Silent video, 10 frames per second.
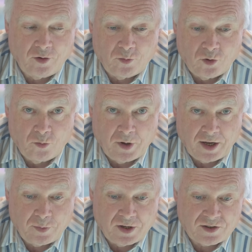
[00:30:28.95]
or more
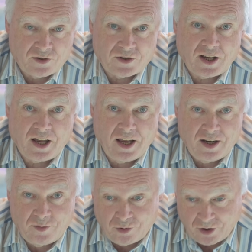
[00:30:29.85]
megapixels
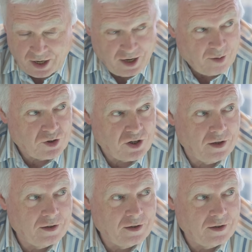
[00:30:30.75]
and pre-capture.